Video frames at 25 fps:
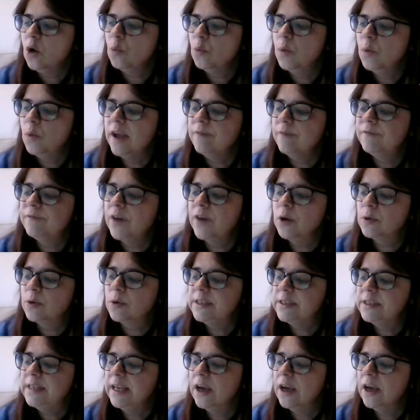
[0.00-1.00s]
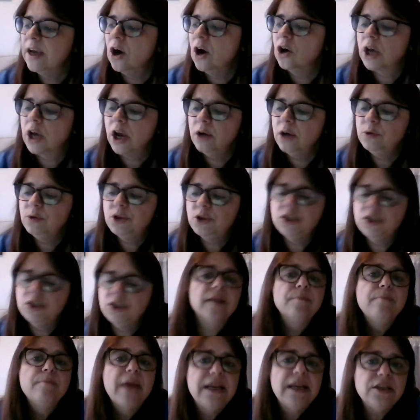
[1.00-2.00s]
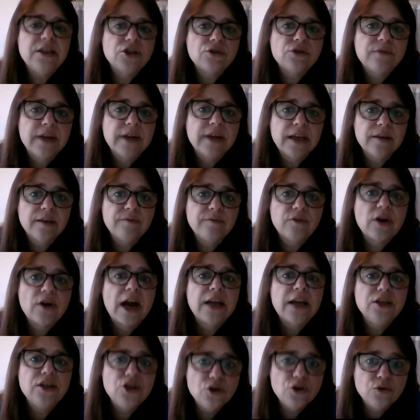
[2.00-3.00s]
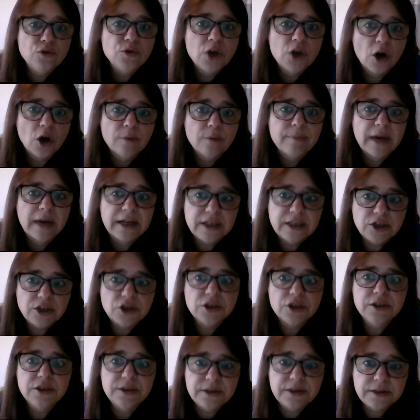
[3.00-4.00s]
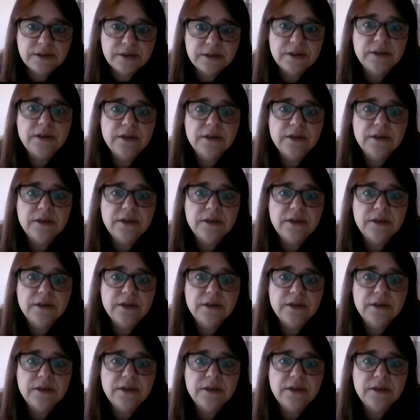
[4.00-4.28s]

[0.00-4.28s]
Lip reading: We're focusing on coaching and mentoring for our new yacht managers,